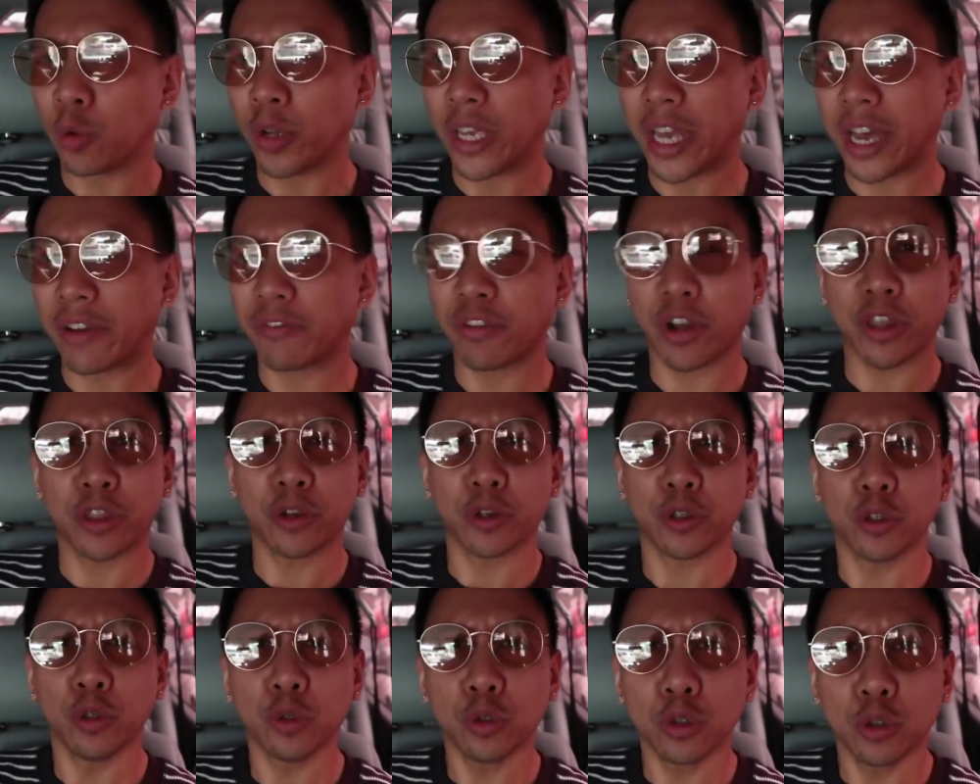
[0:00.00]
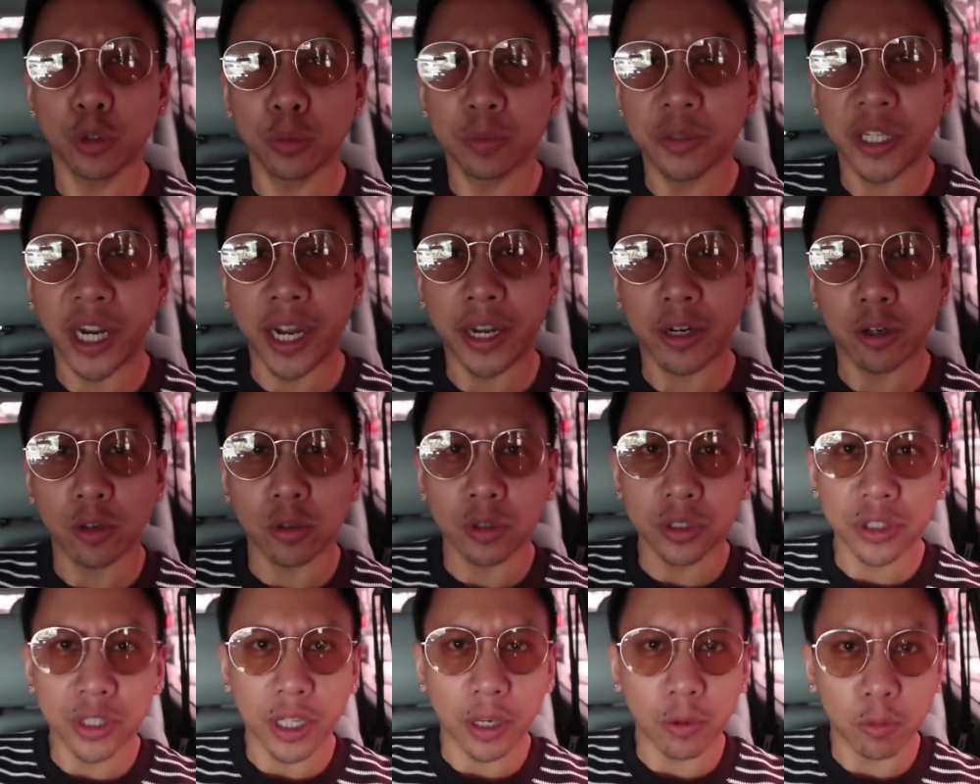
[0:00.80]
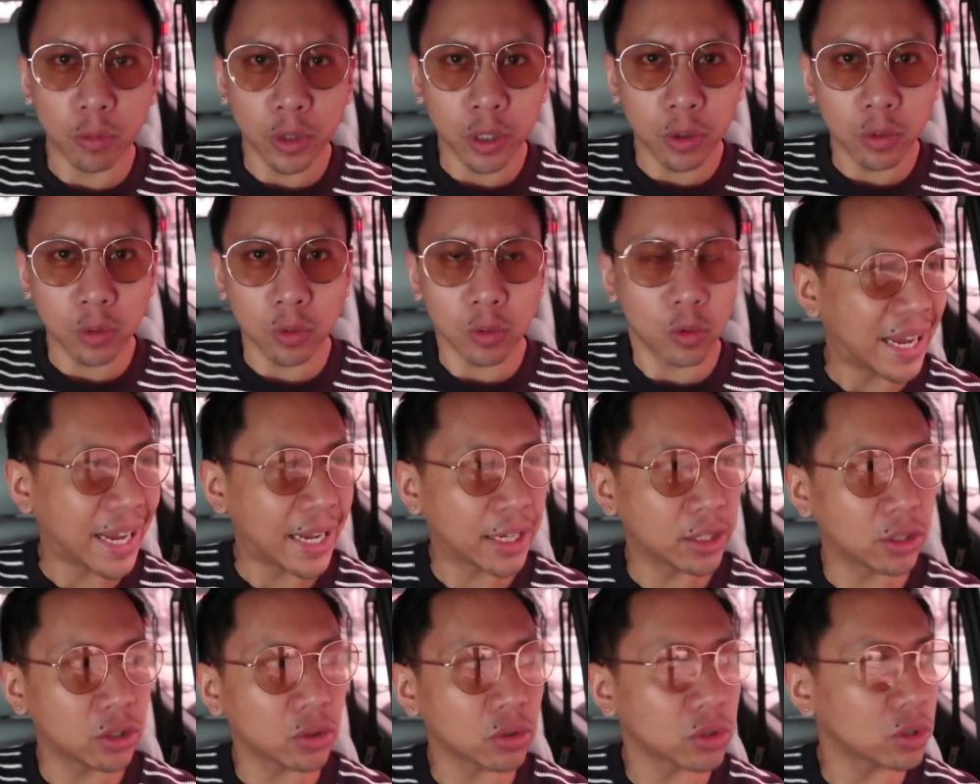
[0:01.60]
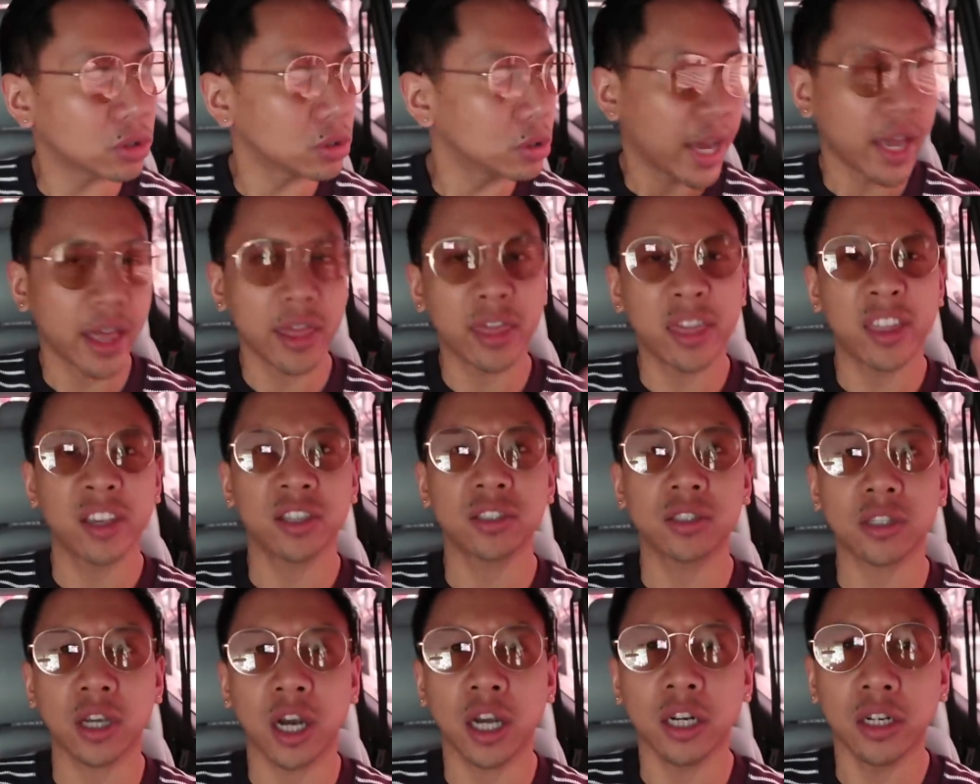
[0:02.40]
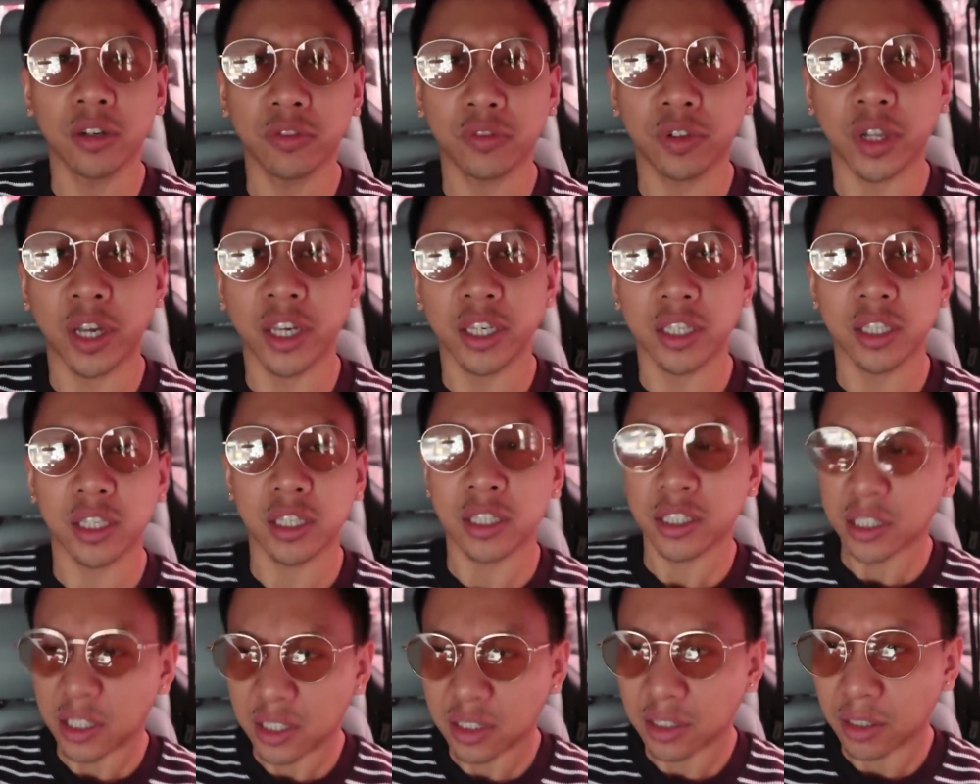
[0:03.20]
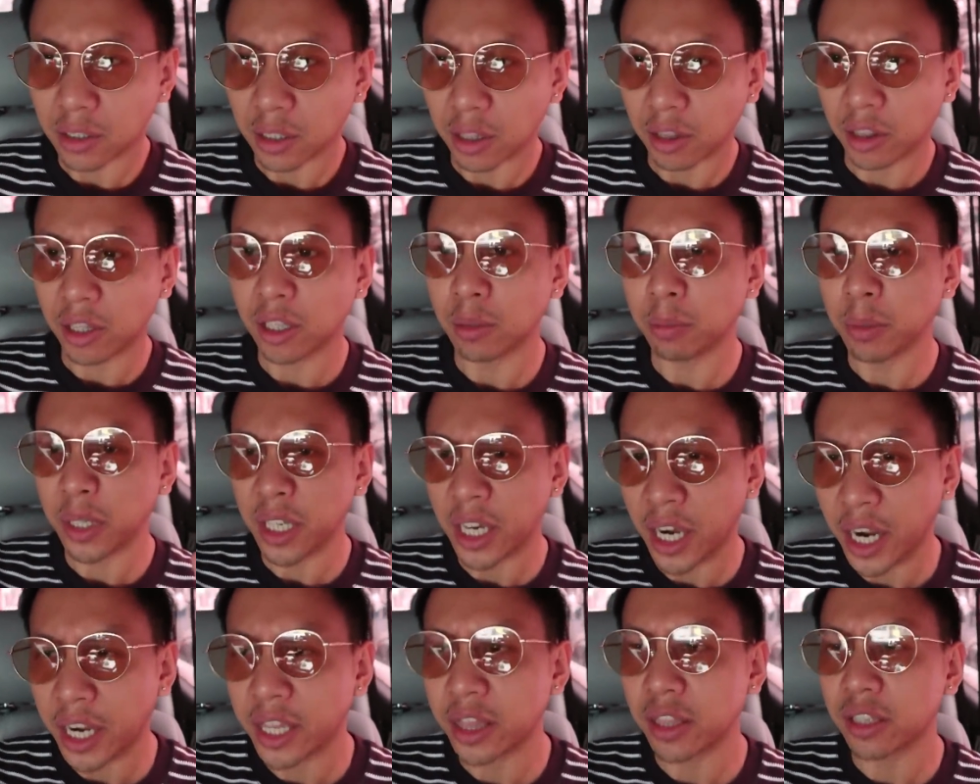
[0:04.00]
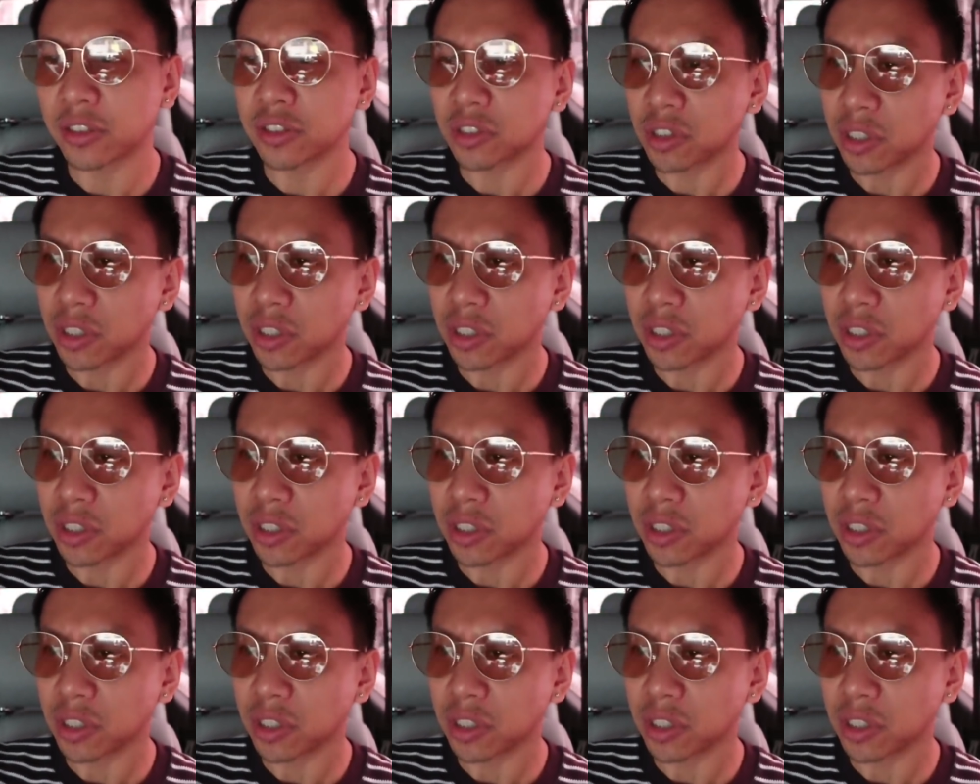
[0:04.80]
We have other YouTube channels that we handle. And this kind of like is the behind the